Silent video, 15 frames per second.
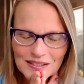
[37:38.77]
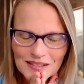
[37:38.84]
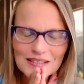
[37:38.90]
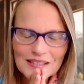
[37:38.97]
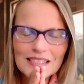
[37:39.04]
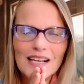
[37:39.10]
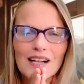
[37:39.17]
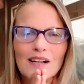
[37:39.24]
to
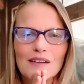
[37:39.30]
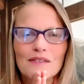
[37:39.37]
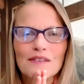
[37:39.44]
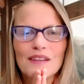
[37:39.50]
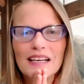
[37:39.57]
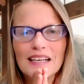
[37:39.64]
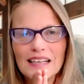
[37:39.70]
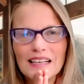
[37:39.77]

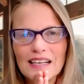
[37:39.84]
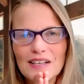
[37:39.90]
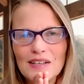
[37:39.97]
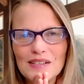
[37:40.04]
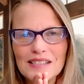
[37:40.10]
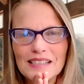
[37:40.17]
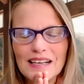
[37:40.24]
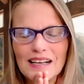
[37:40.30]
yourself, thanking
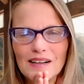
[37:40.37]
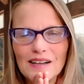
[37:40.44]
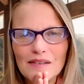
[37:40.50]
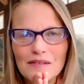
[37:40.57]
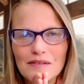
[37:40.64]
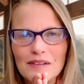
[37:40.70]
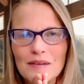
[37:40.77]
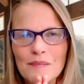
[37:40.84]

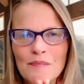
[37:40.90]
yourself.